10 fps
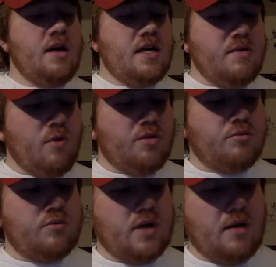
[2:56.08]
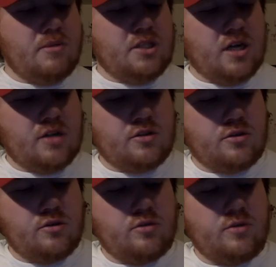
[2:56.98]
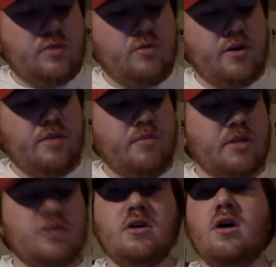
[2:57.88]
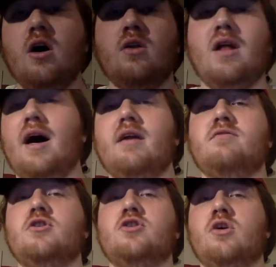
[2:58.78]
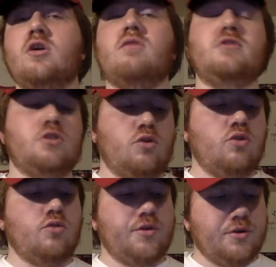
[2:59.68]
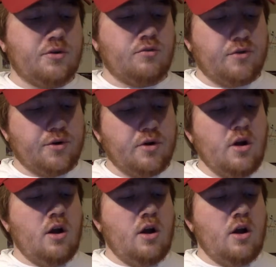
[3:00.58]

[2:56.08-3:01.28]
He went through Tommy John surgery where he missed a lot of a chunk of his earlier career,